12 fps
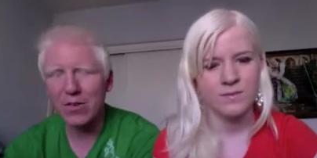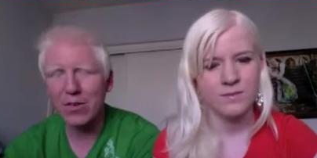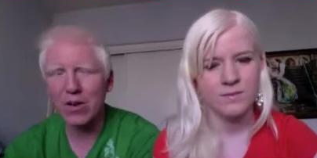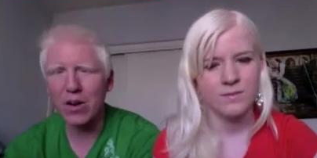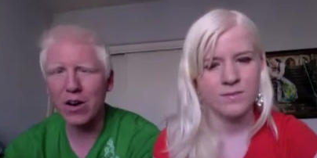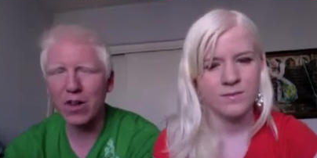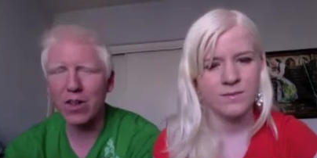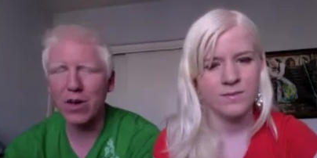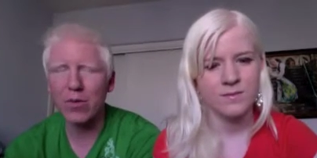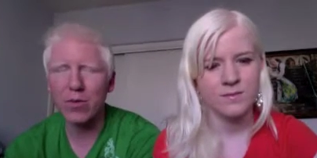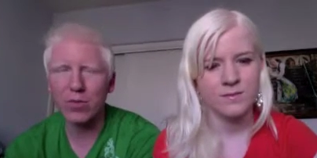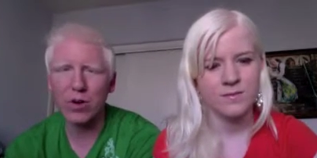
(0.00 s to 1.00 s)
Speaker 1: car that
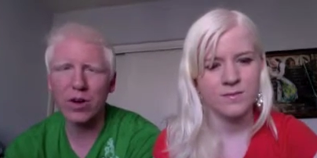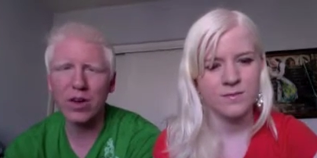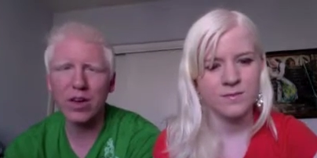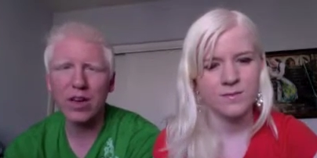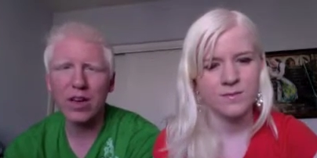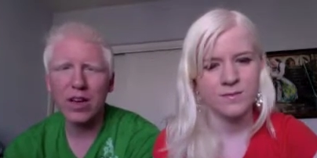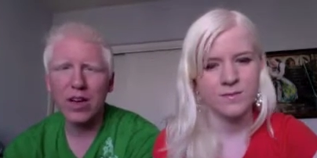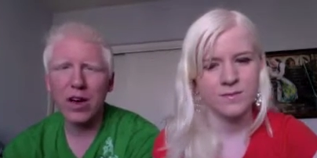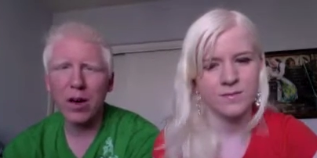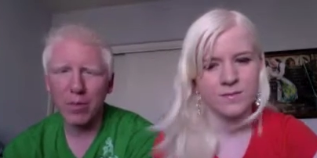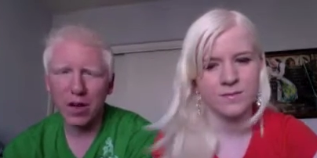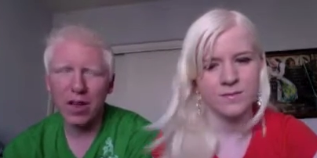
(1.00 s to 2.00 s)
would work
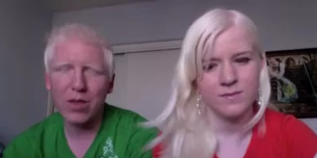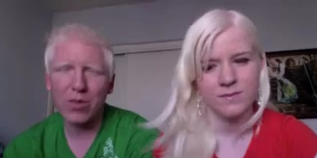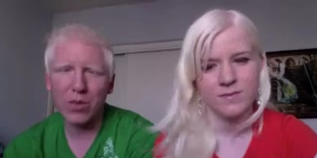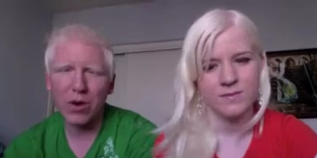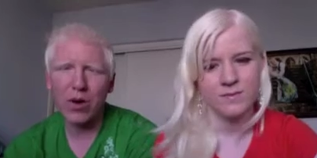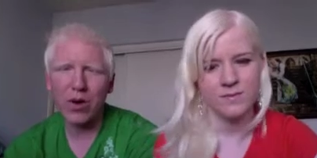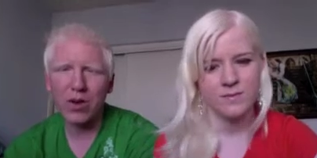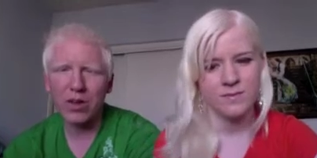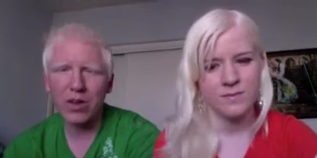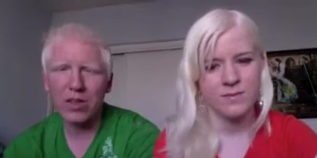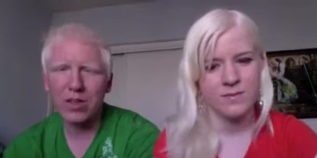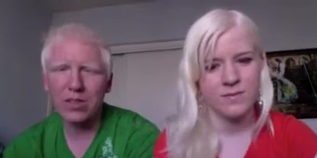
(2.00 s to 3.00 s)
best with our
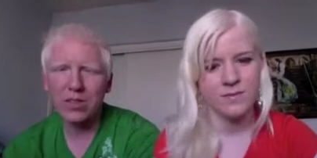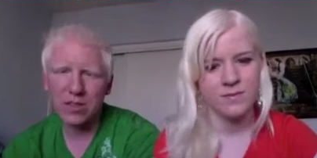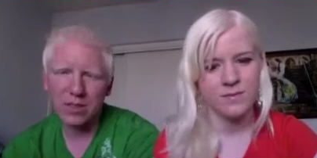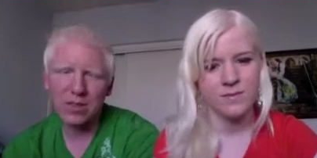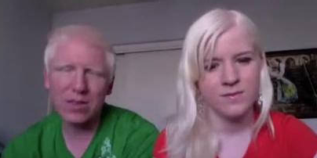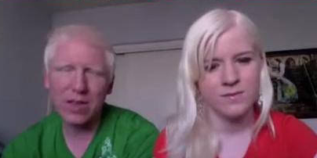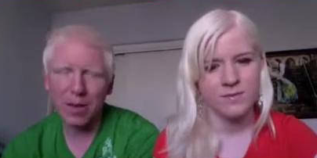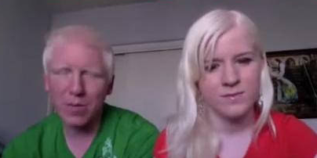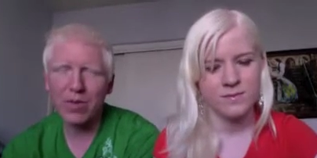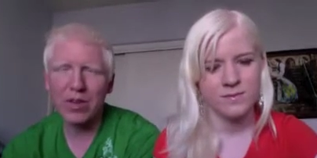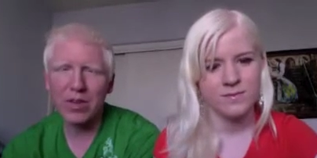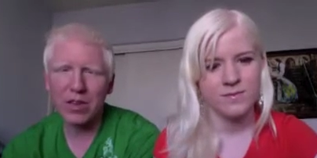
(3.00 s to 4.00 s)
types of
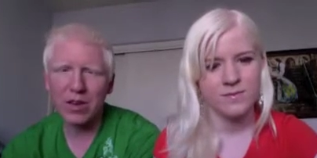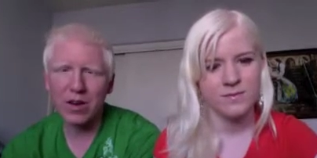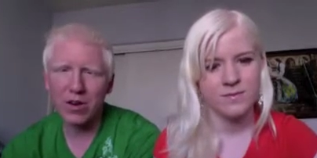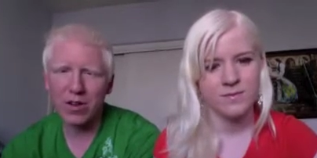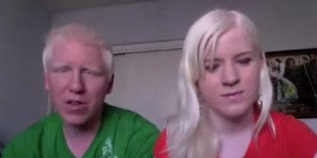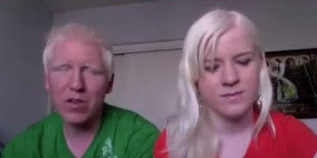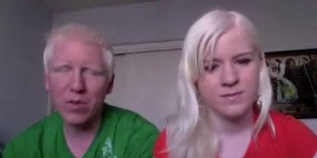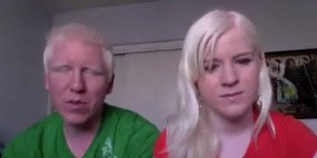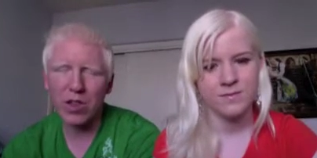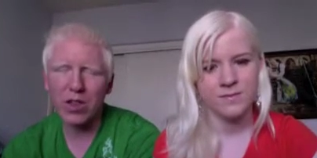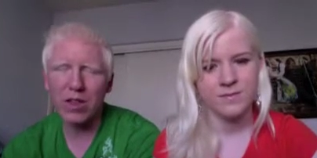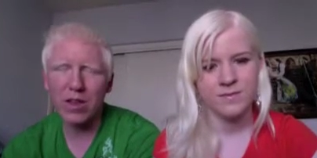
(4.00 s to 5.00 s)
con- our
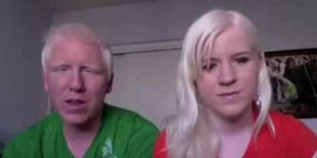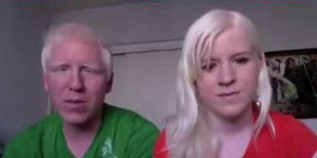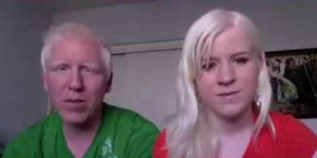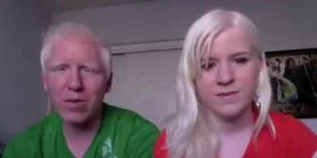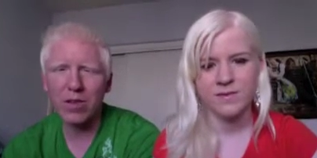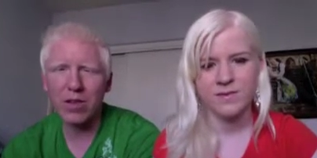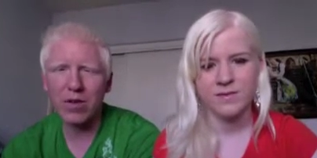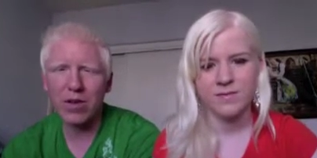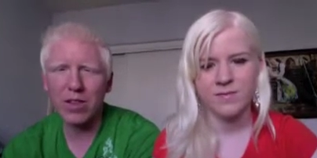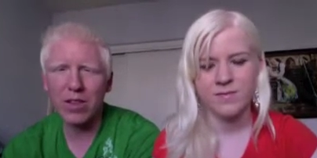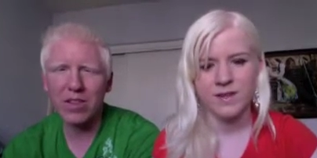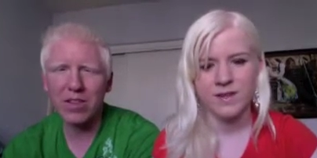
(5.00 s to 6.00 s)
situations, types of
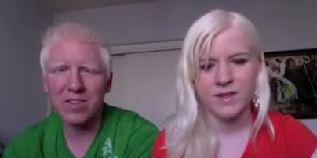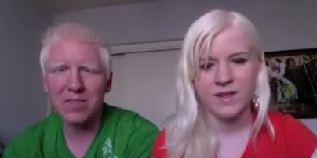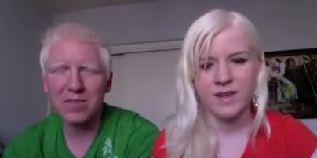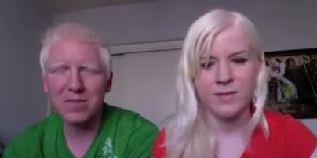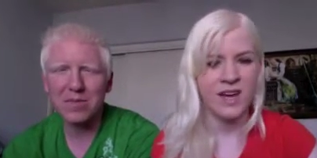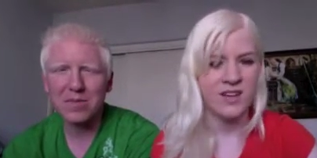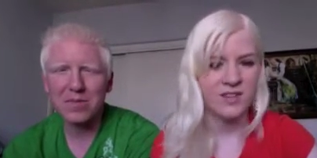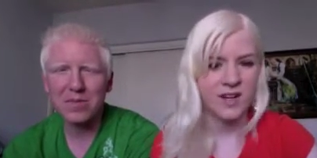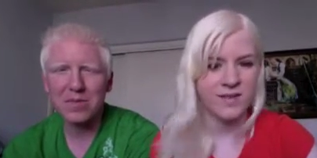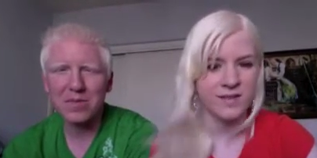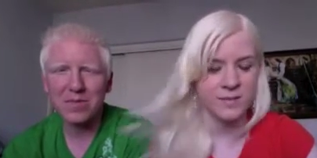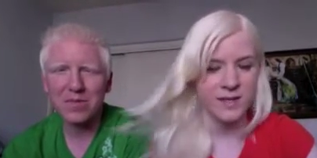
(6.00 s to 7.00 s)
situations.
Speaker 2: Like Matt drives
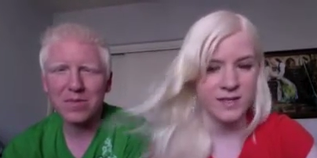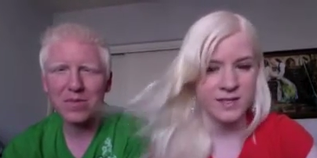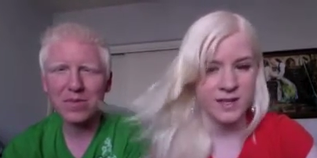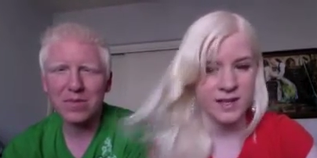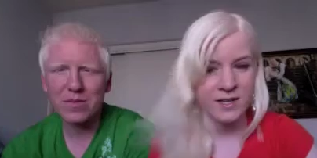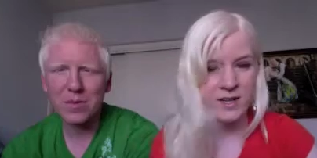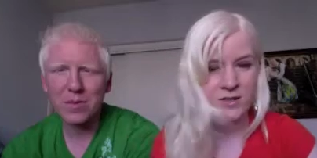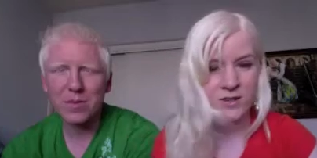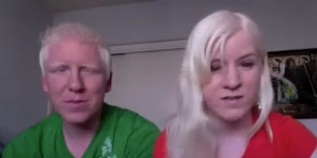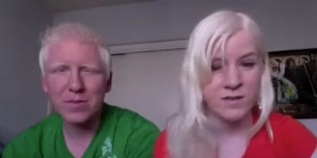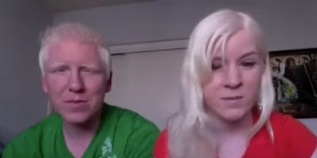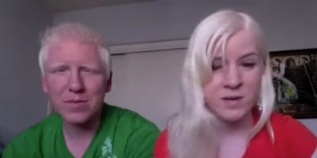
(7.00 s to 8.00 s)
a Mustang and I
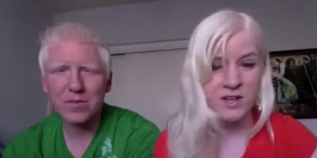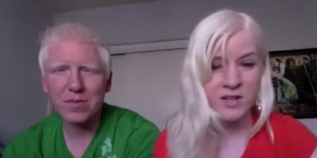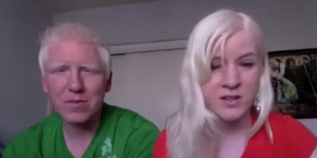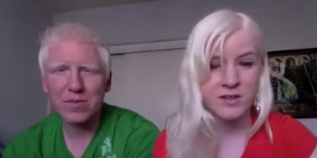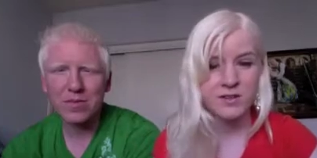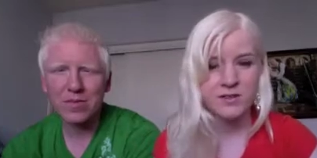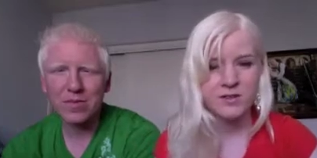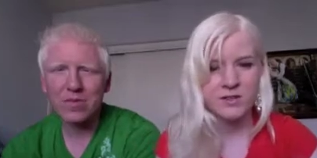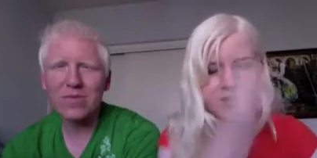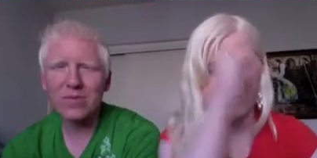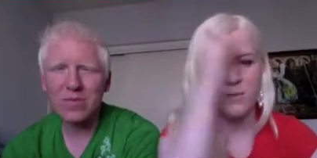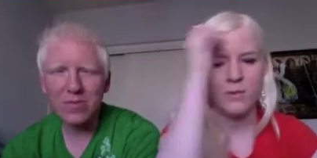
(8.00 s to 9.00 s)
drive a Bug,
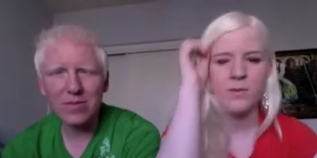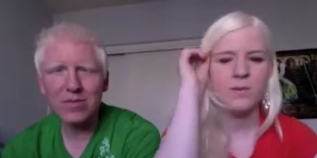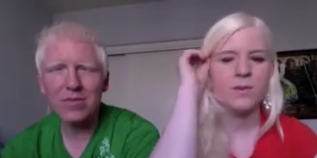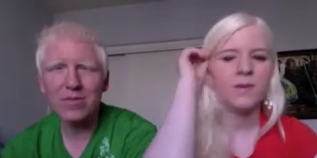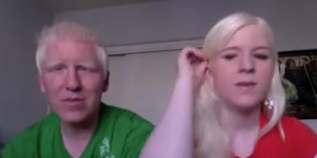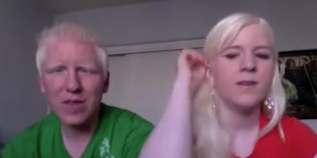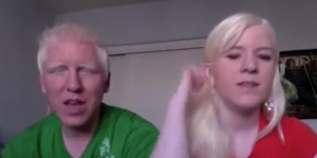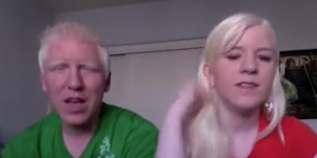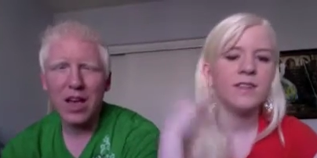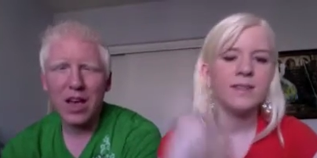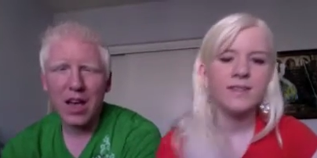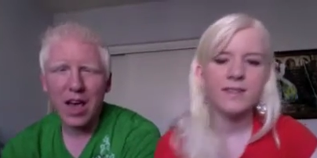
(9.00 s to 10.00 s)
so.
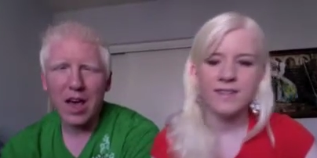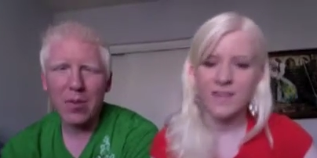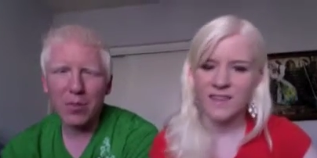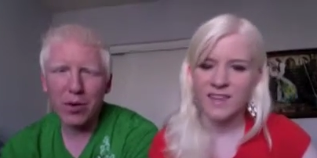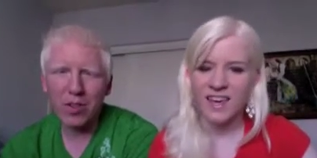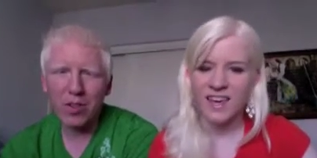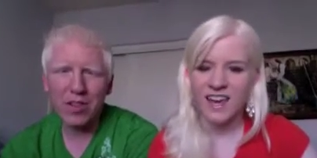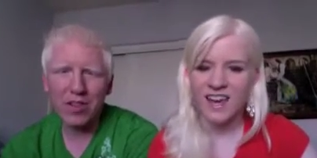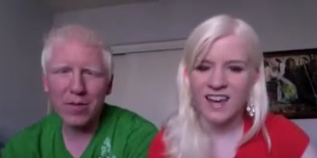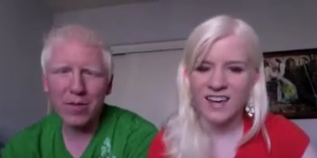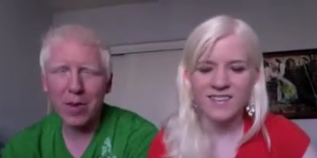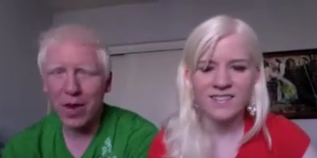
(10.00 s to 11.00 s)
Speaker 1: And personally, yeah.
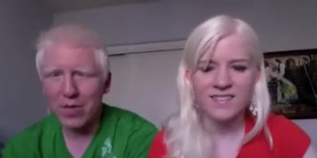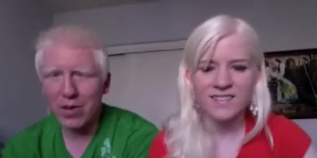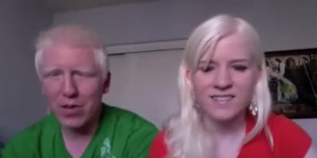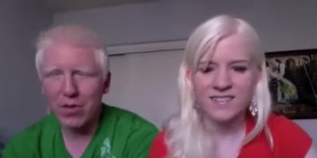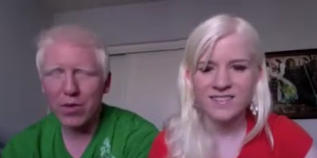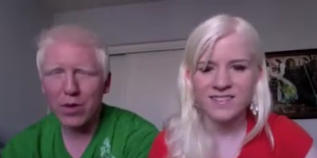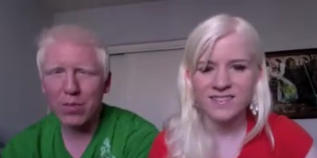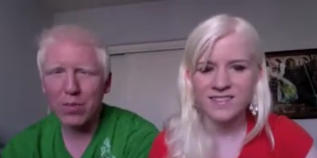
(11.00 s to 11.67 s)
from having driven